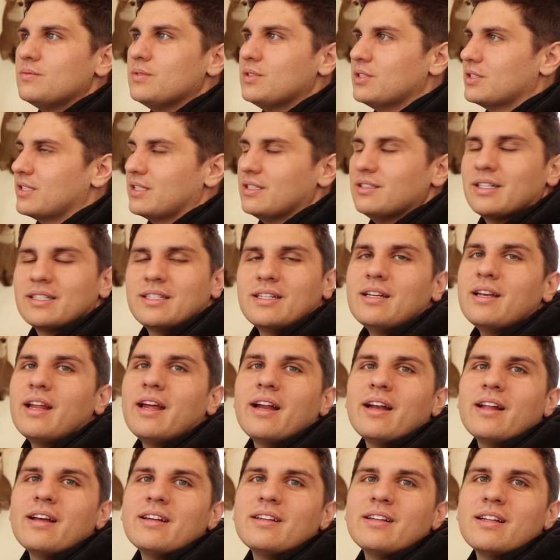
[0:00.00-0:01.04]
just collecting
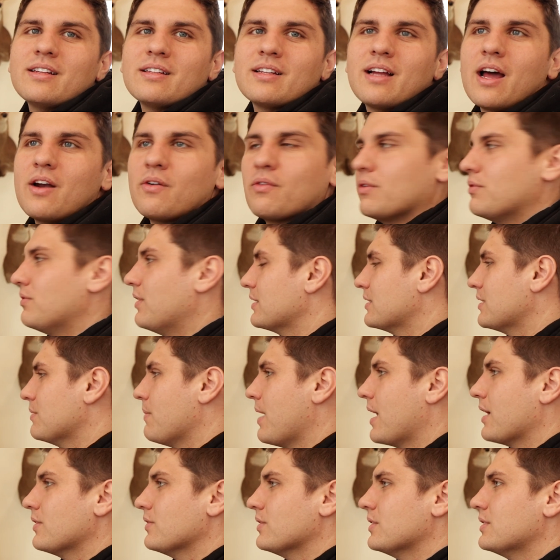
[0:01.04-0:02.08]
data and kind of reflecting
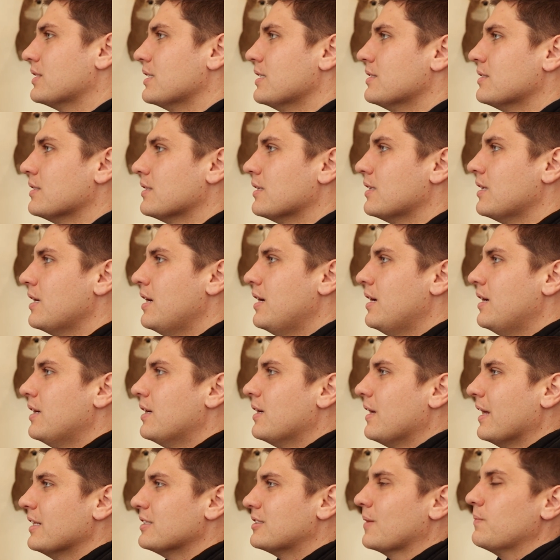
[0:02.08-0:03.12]
back on the season.
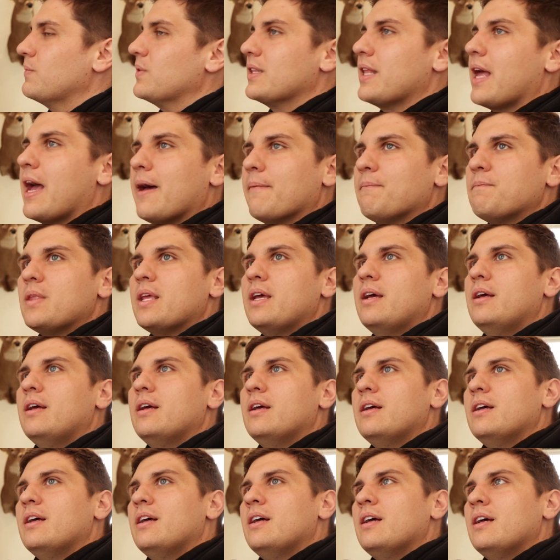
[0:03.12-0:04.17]
And something that
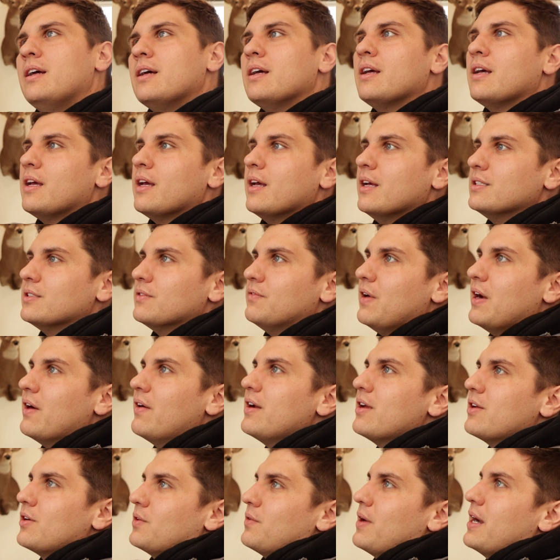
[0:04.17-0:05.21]
is
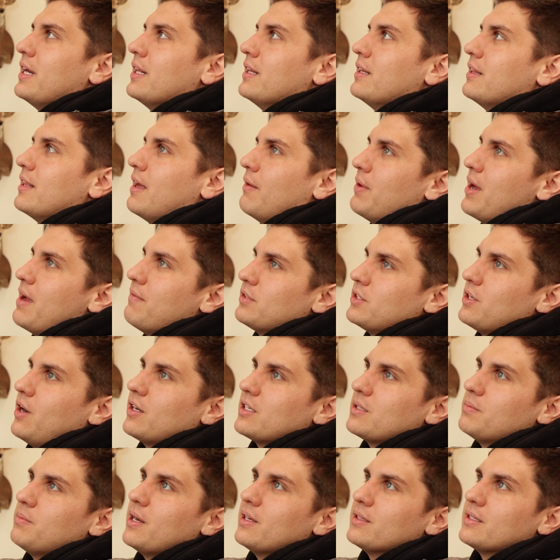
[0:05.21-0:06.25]
very underrated that we haven't
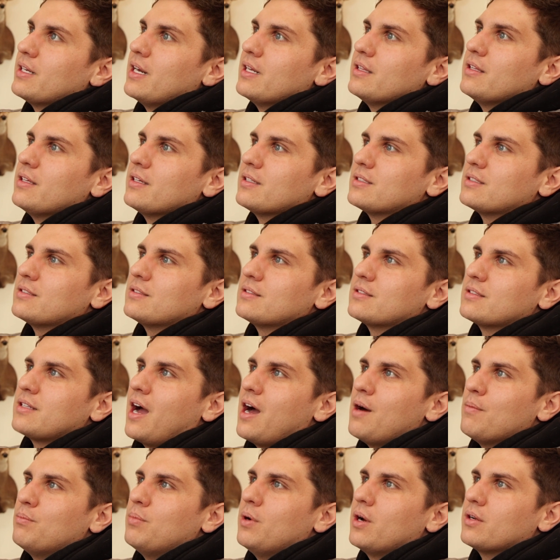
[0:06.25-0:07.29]
talked about that I think
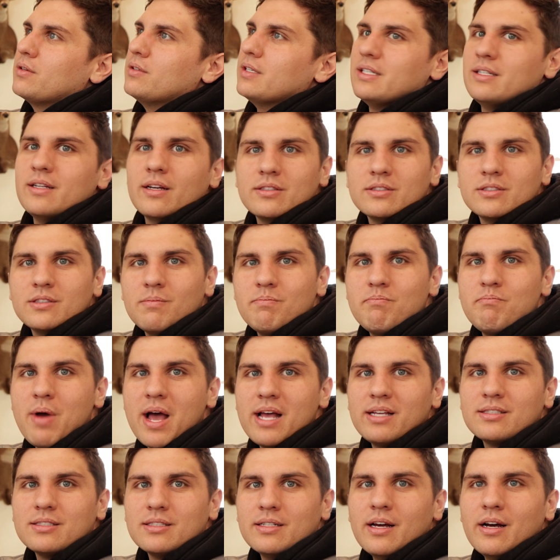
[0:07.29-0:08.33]
Scott Buckley does the
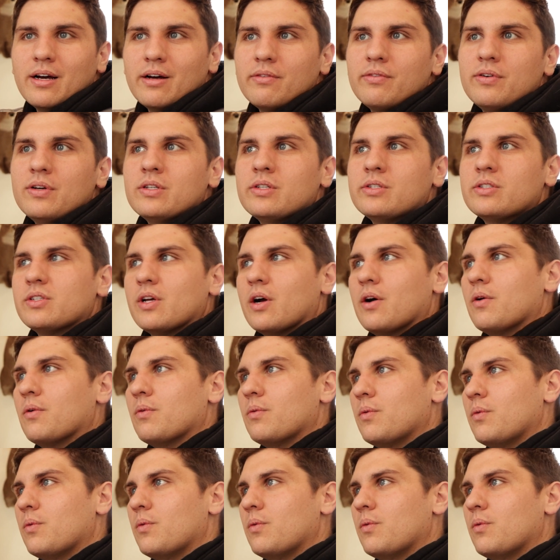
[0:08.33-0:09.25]
best of. So